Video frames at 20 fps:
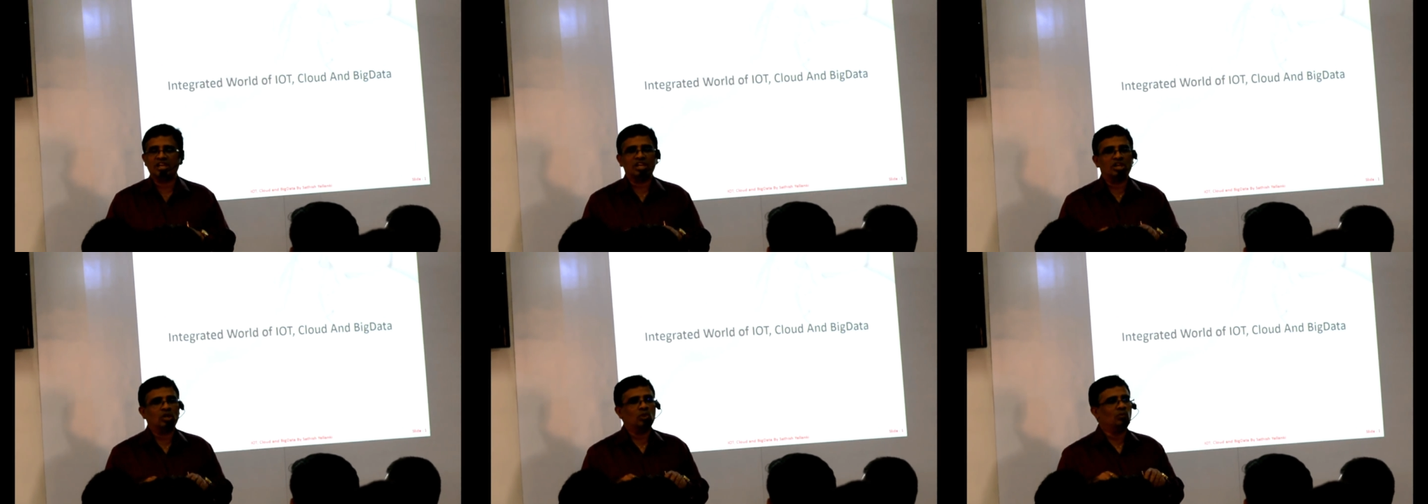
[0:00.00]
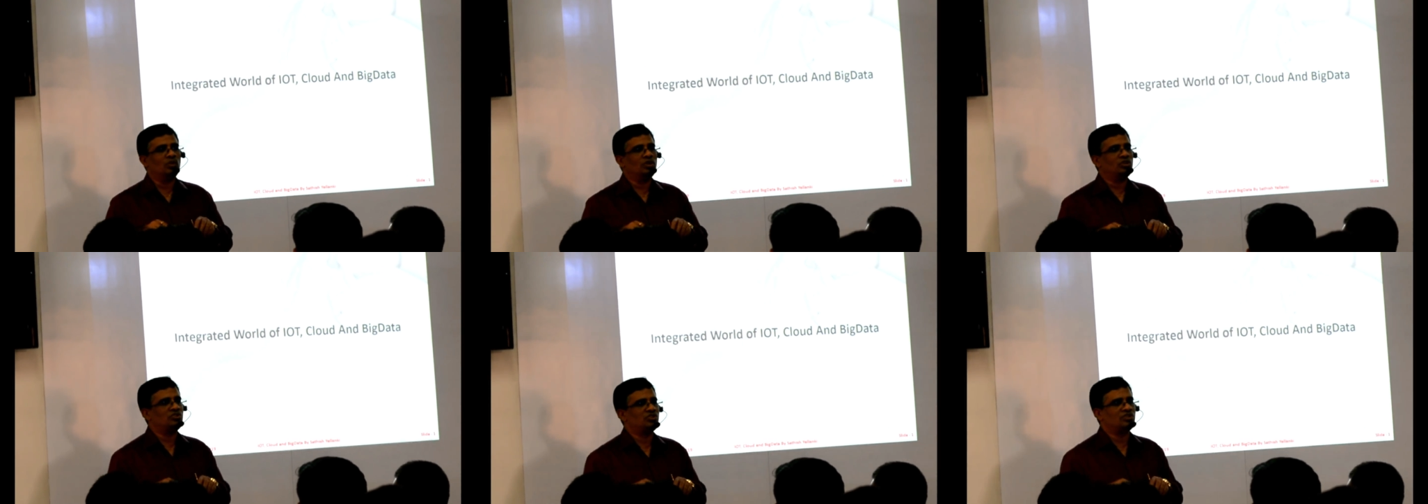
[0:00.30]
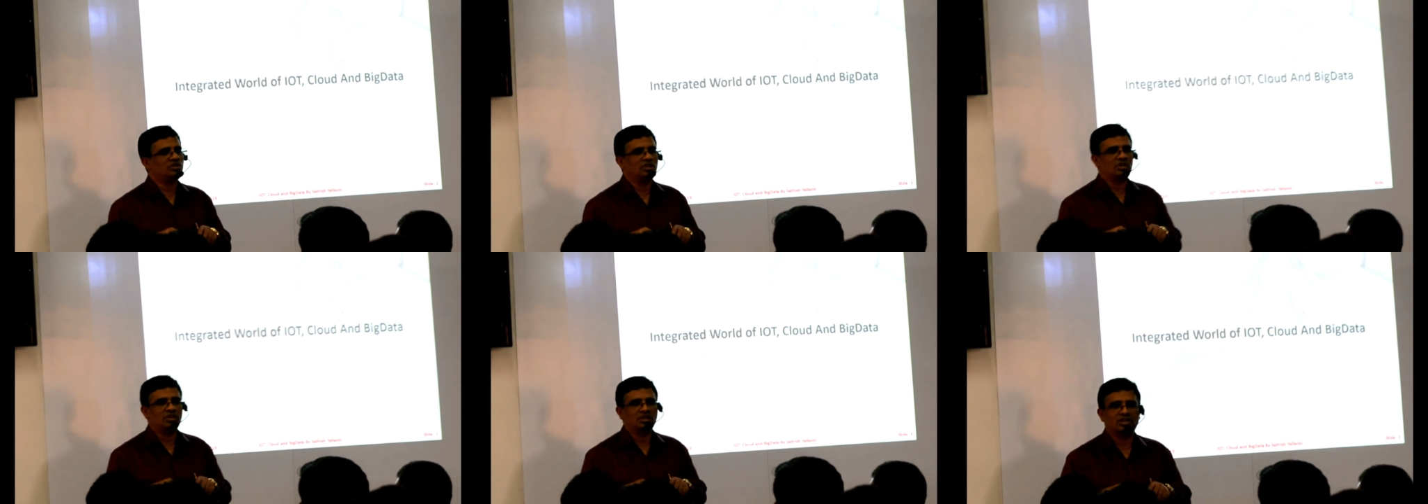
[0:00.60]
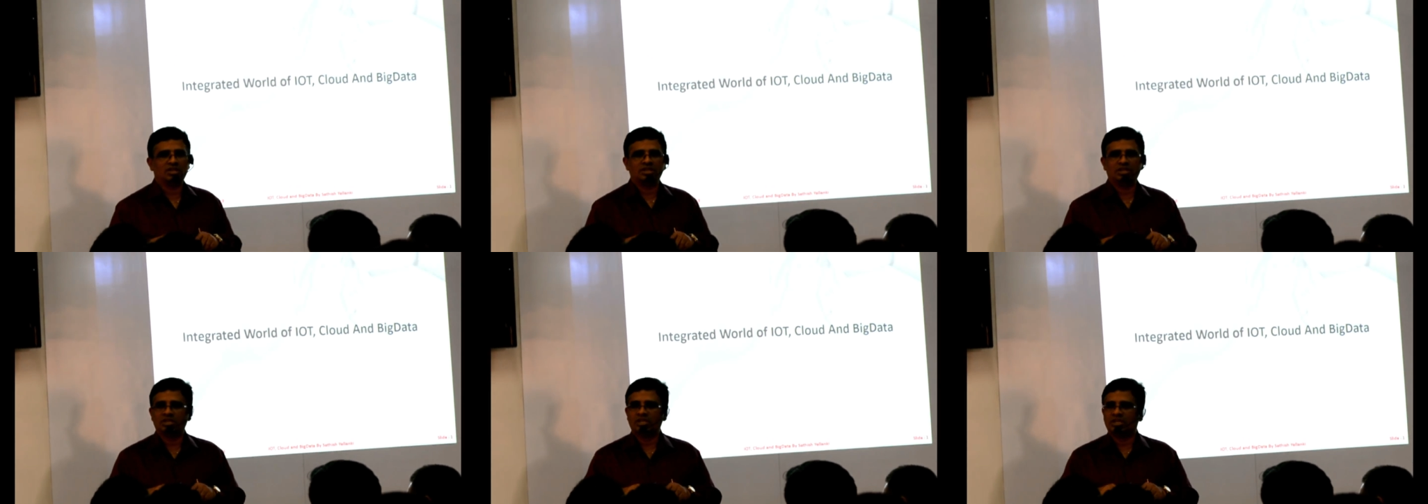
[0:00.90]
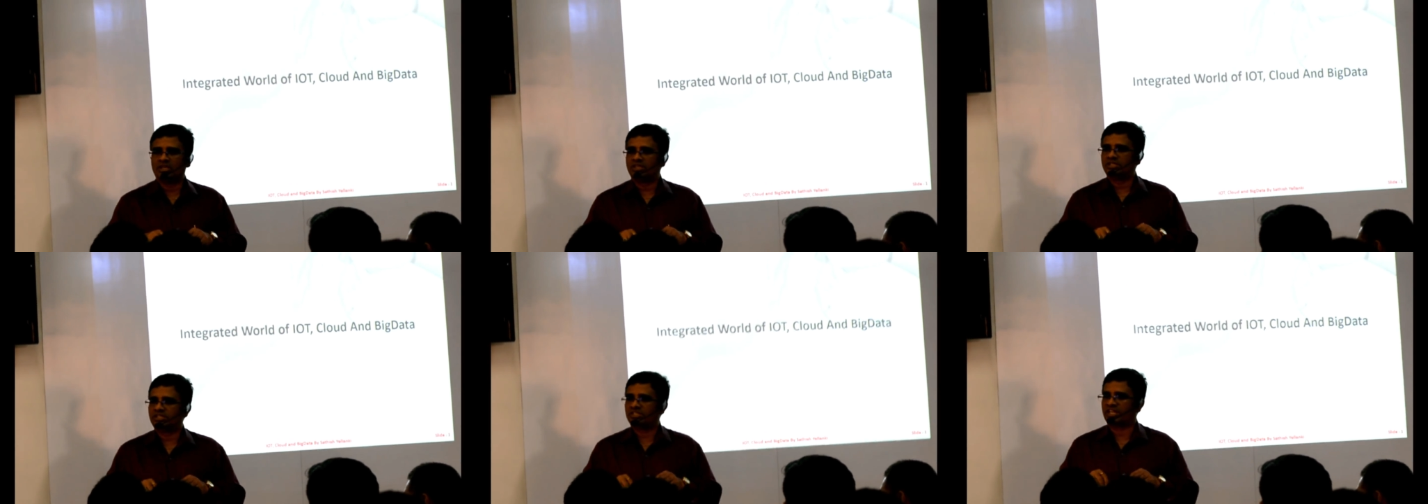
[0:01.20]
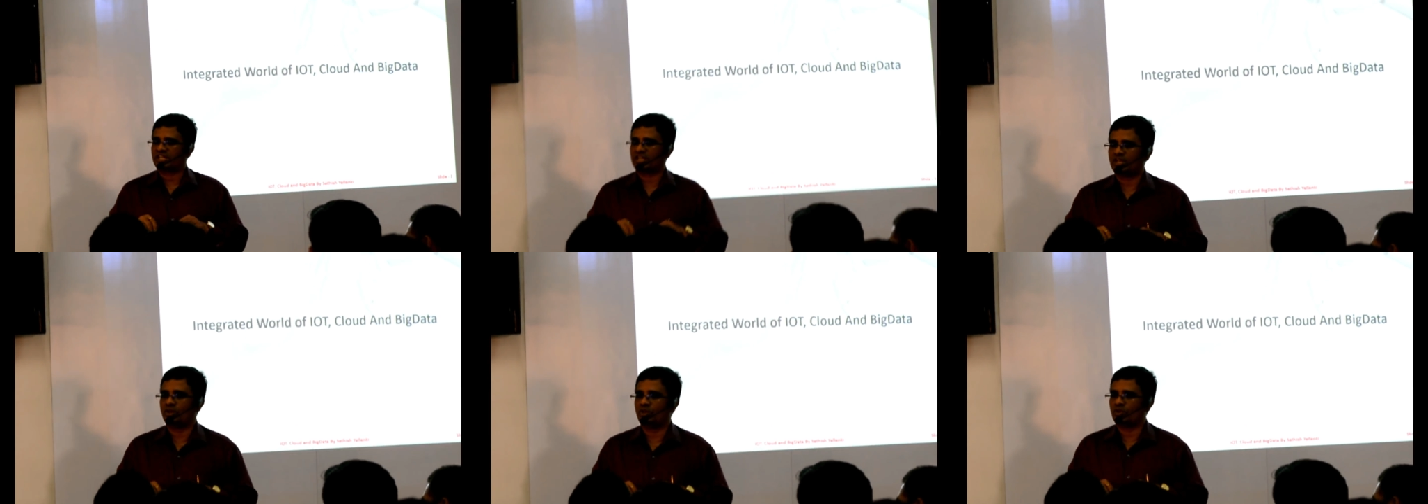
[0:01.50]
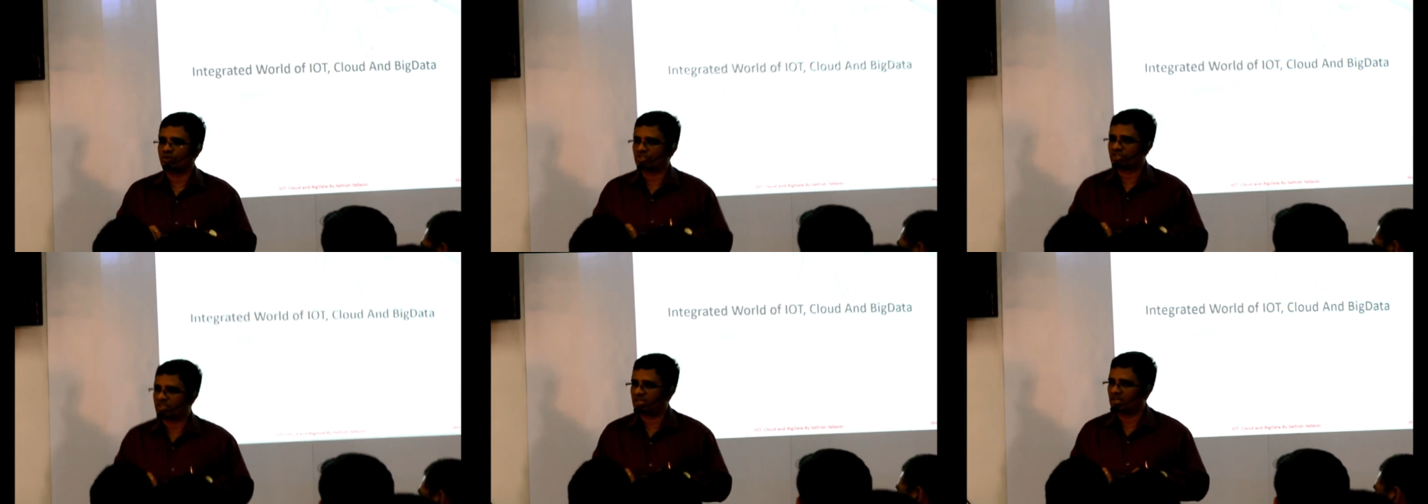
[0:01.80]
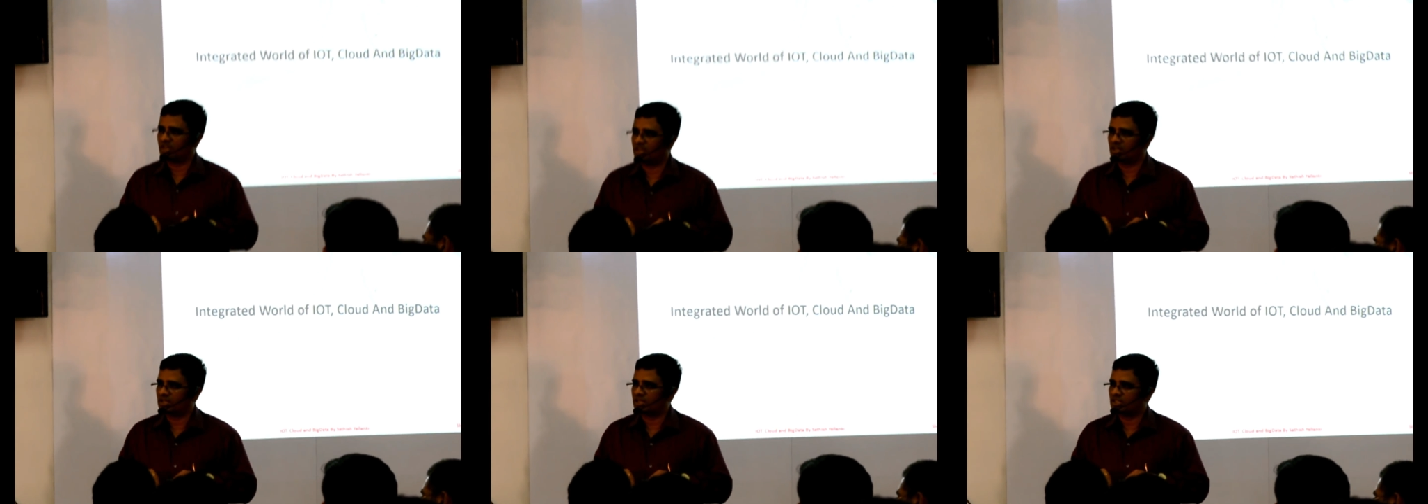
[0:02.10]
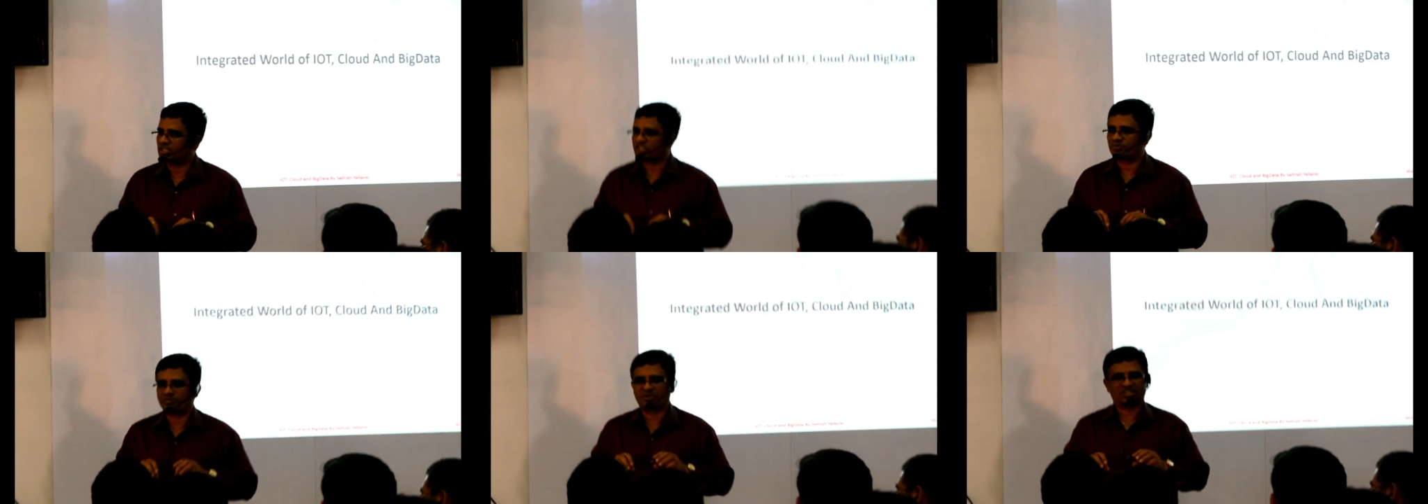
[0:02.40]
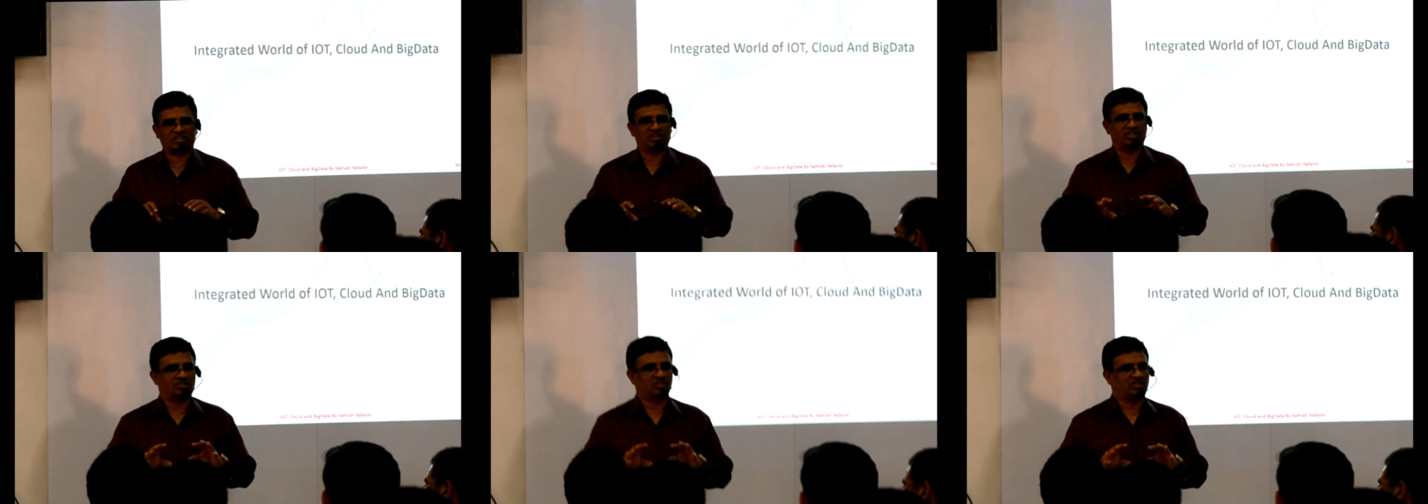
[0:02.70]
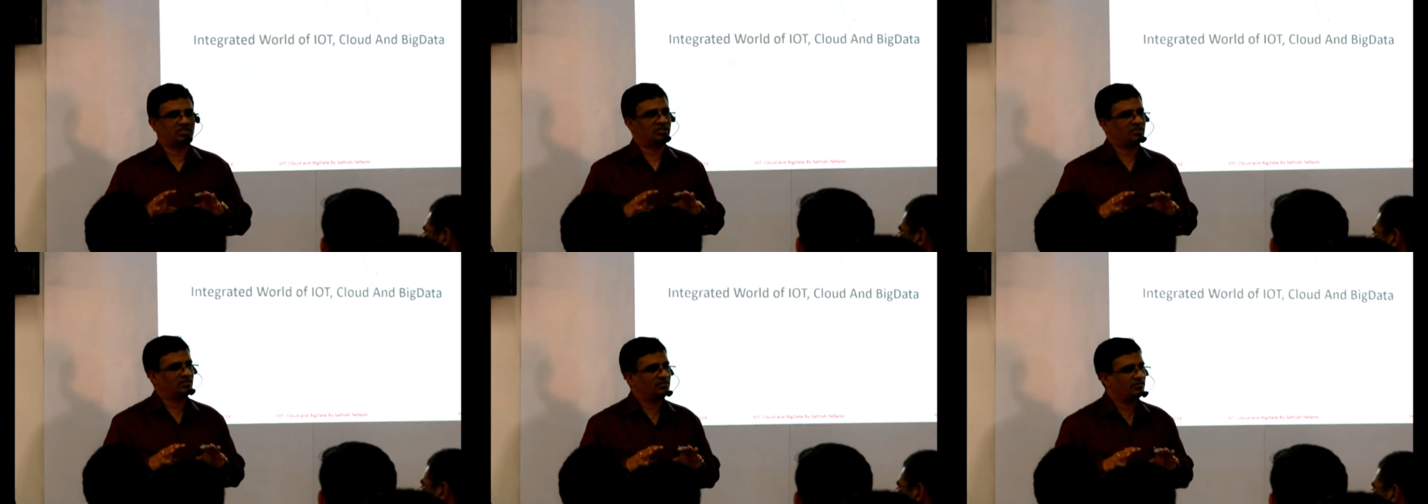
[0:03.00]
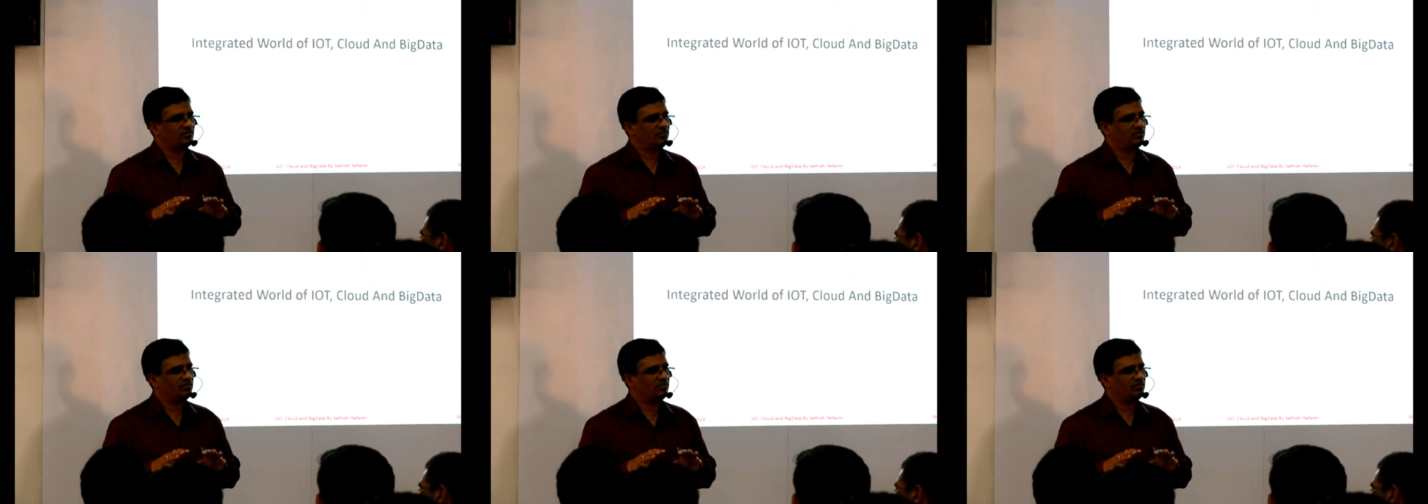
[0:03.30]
individual technological specialist.